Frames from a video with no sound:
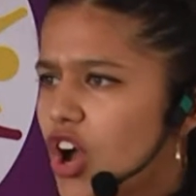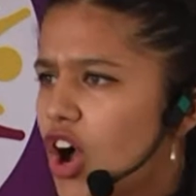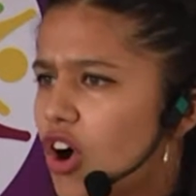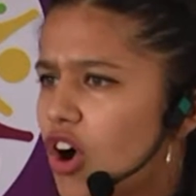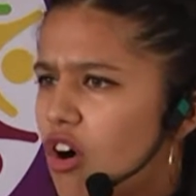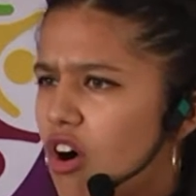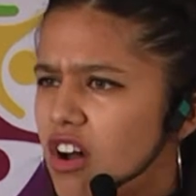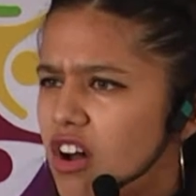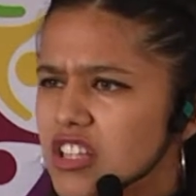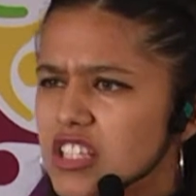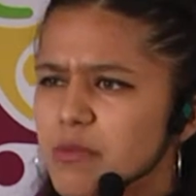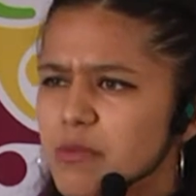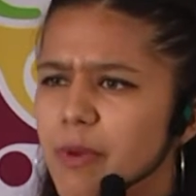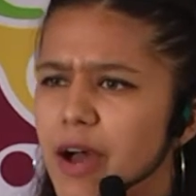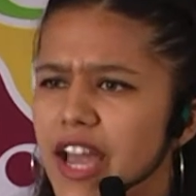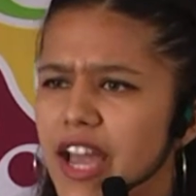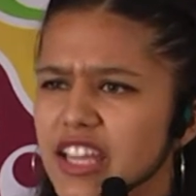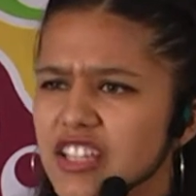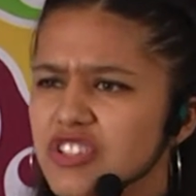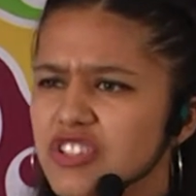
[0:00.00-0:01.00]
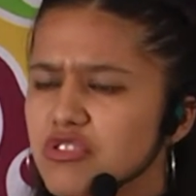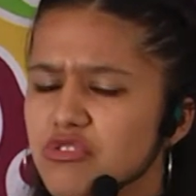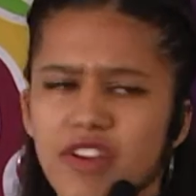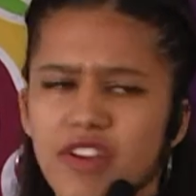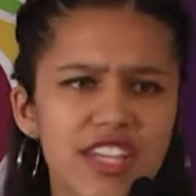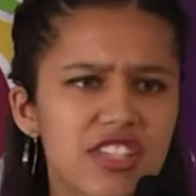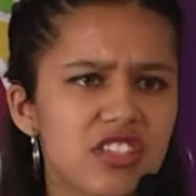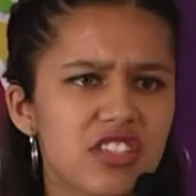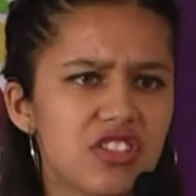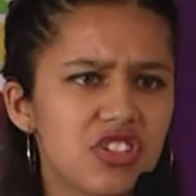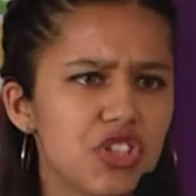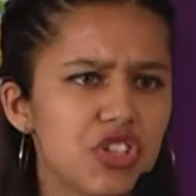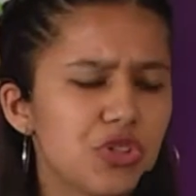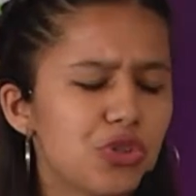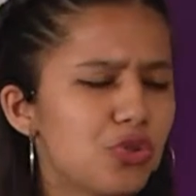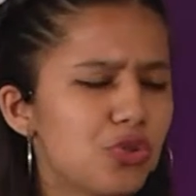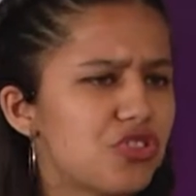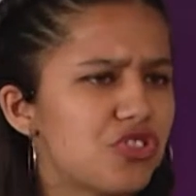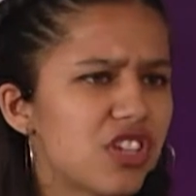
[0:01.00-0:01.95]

caused by stress-induced,